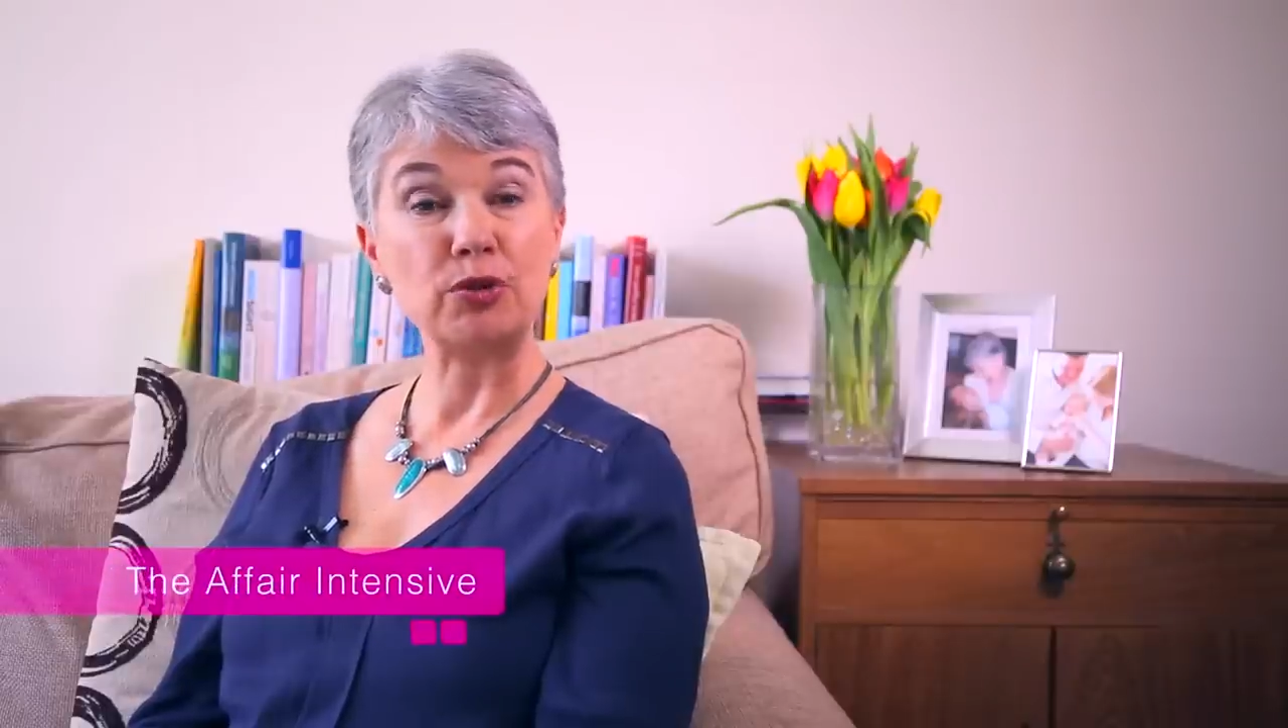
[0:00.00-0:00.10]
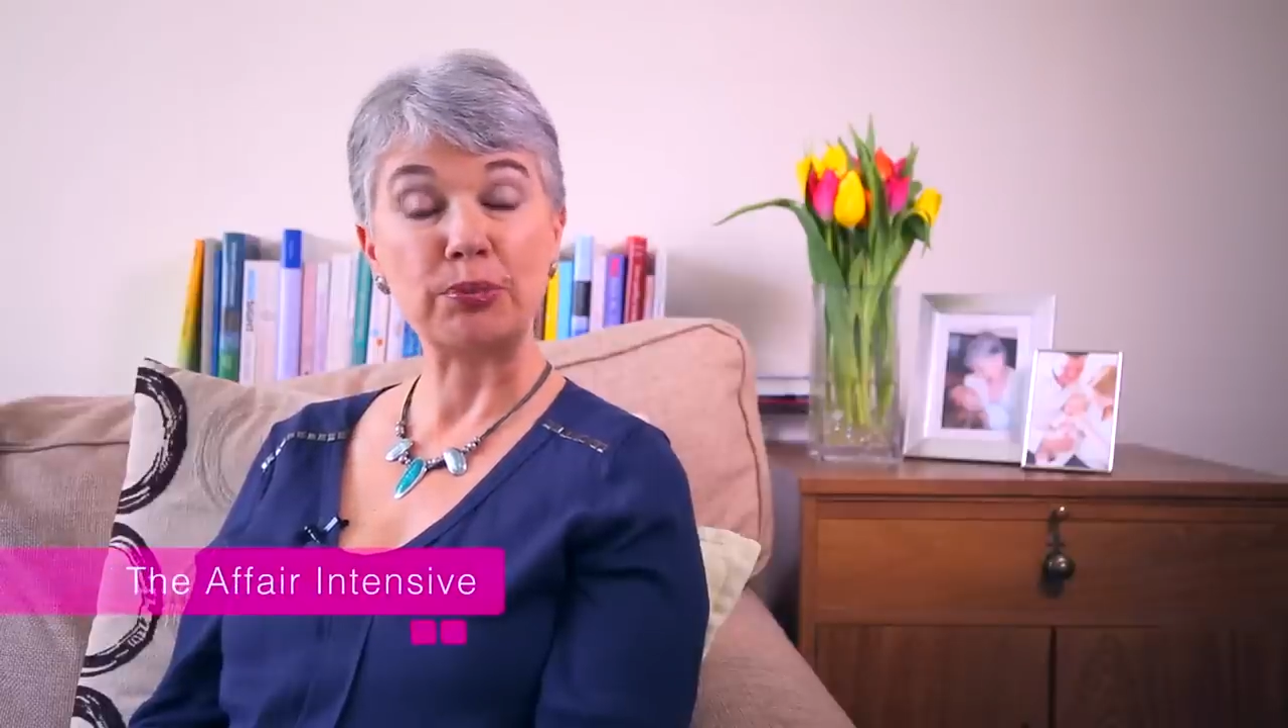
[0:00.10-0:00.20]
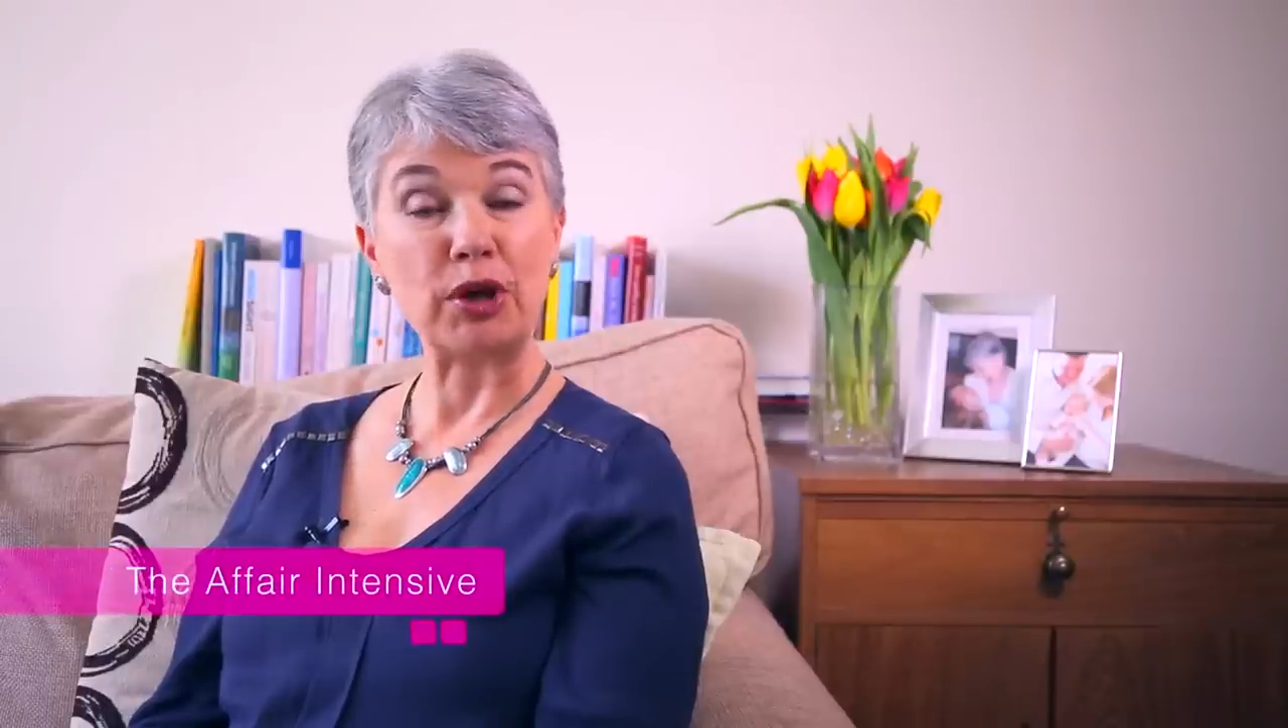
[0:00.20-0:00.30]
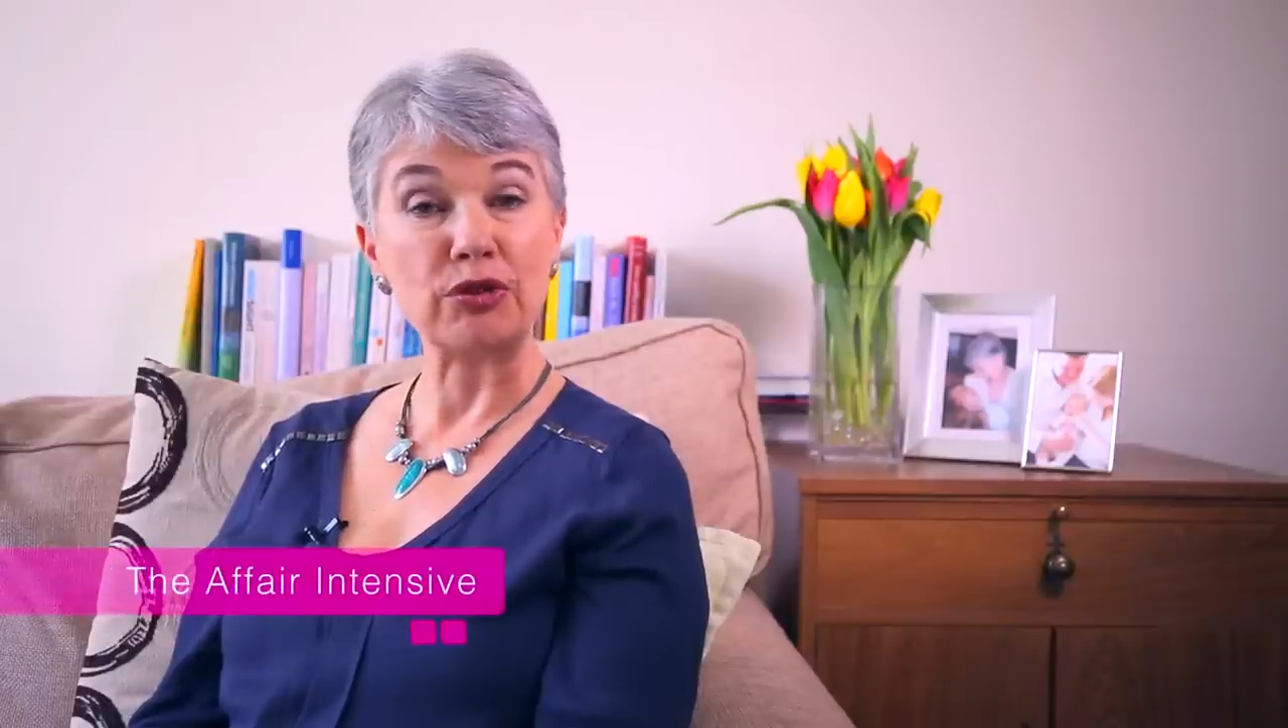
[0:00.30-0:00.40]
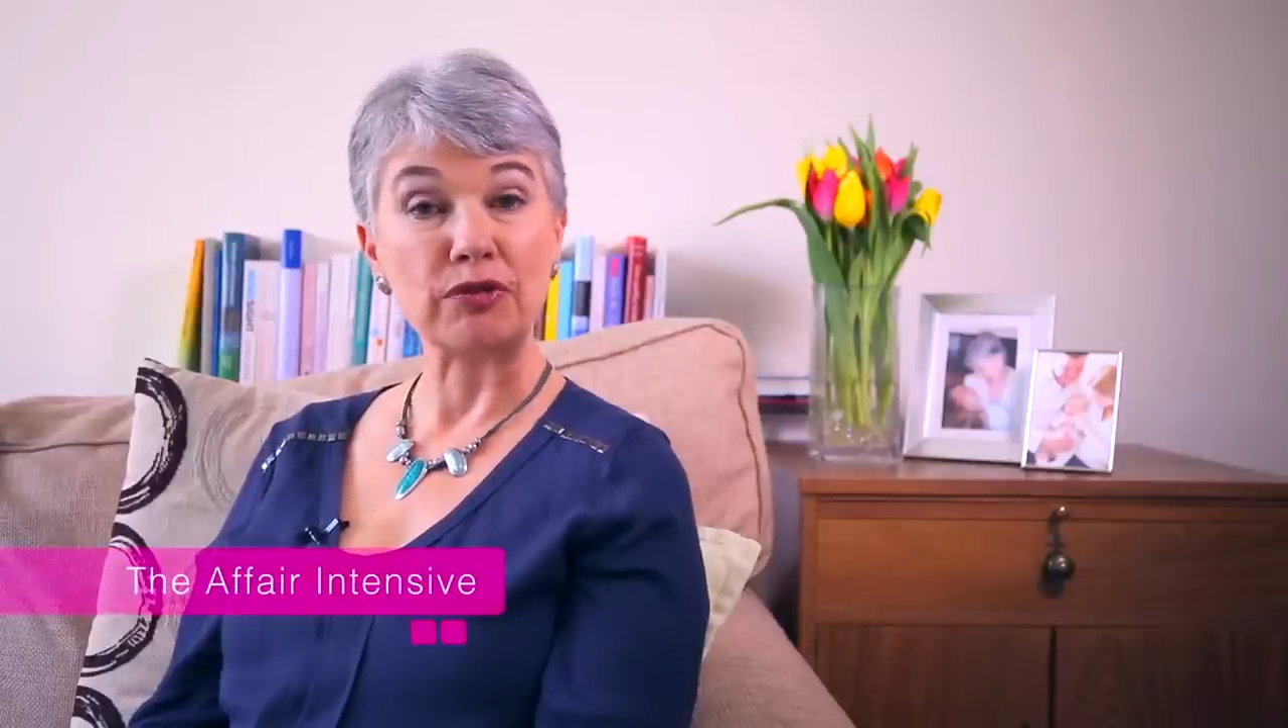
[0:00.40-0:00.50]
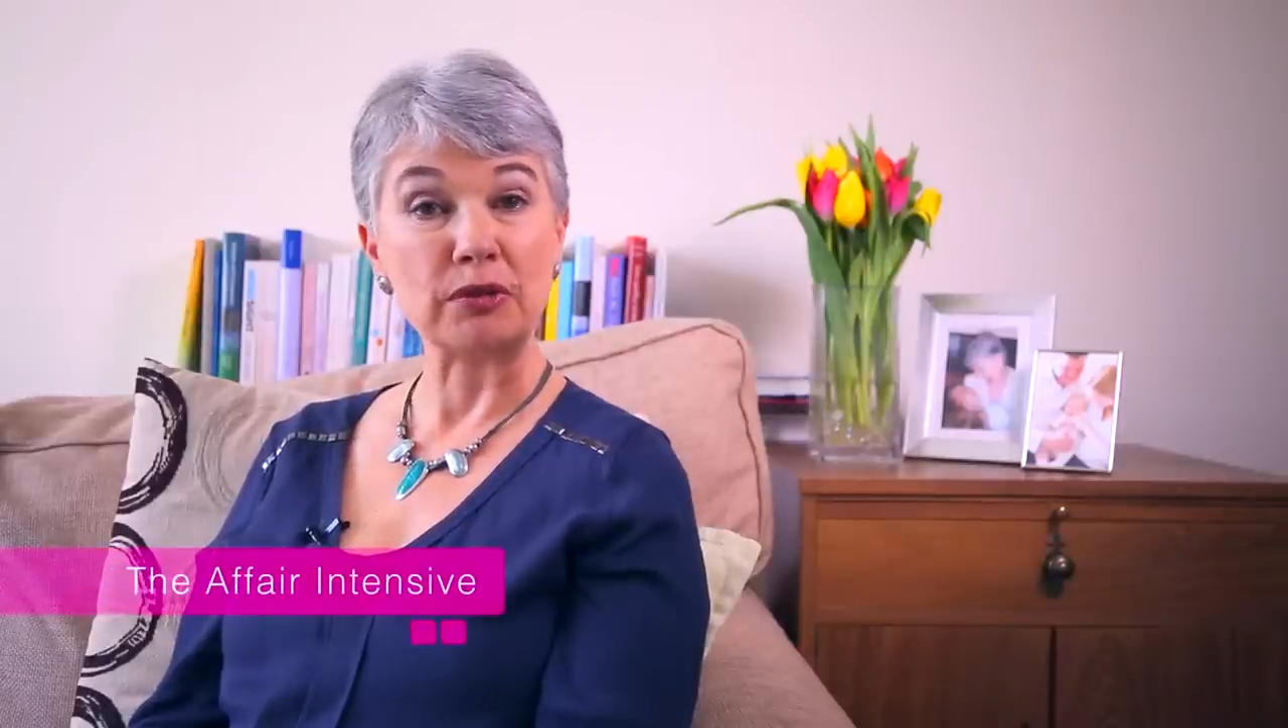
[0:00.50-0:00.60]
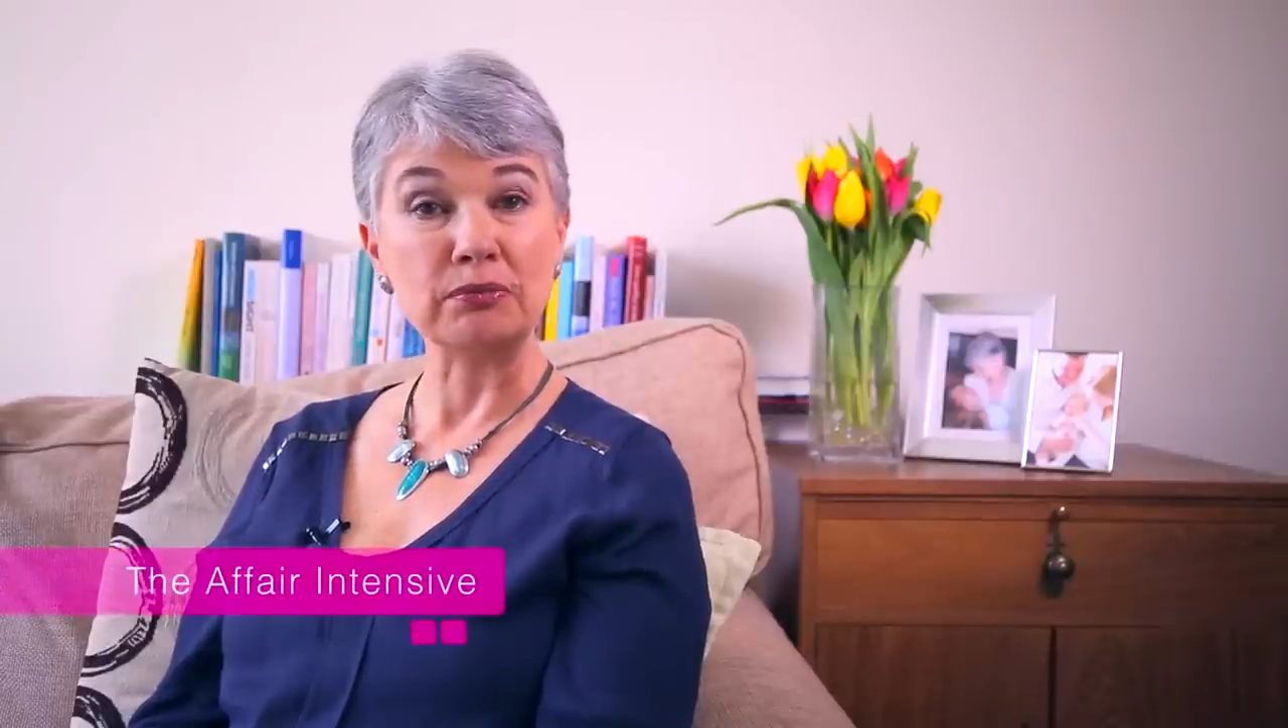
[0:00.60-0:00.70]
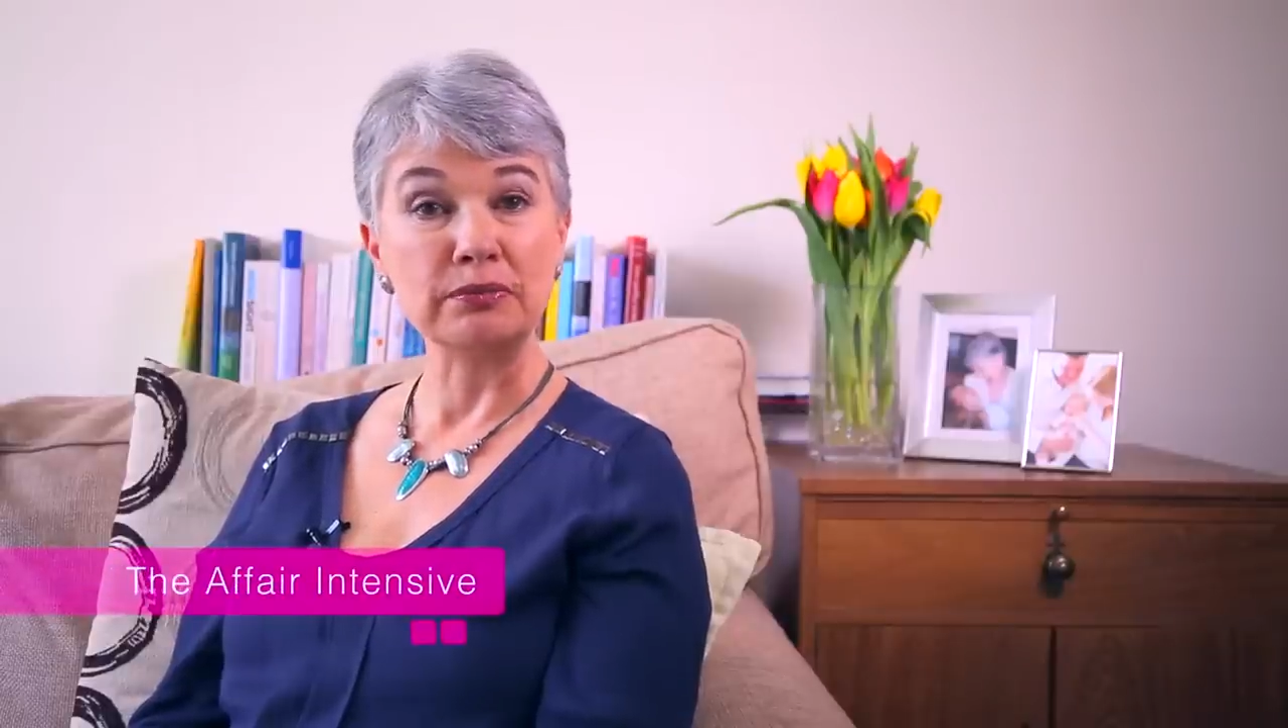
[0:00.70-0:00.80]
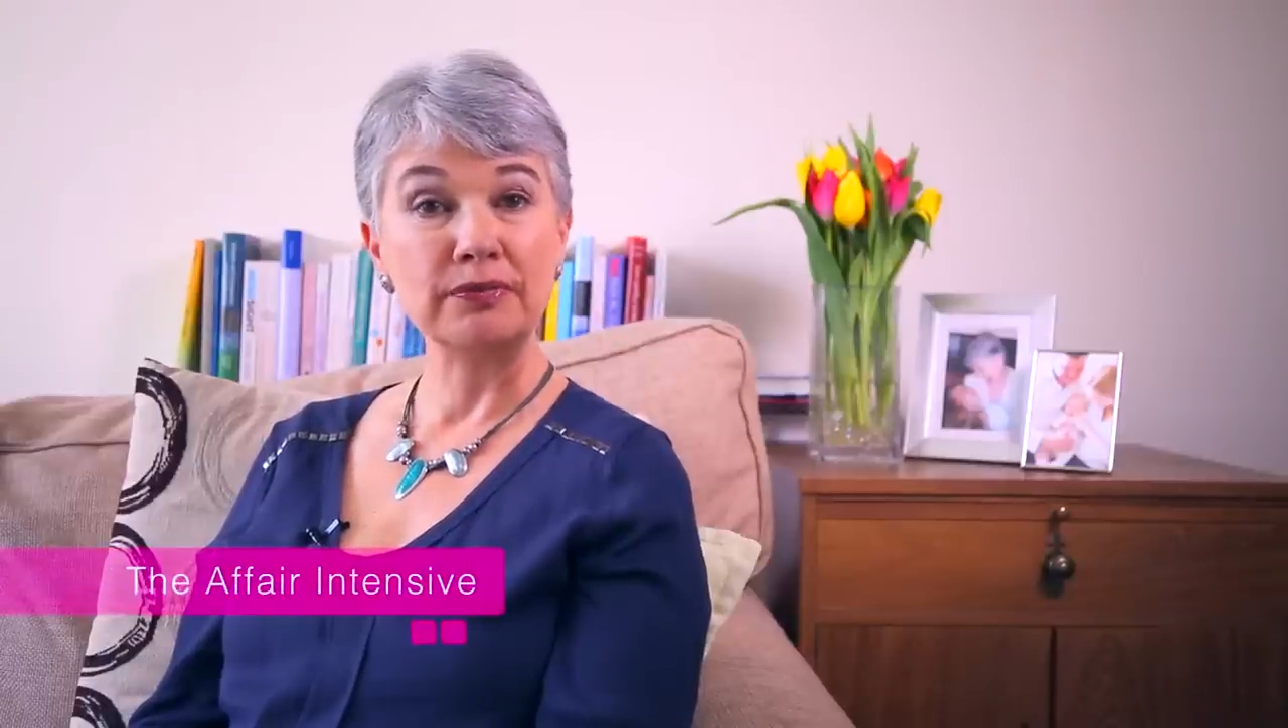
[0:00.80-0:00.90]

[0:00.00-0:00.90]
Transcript: for both of them.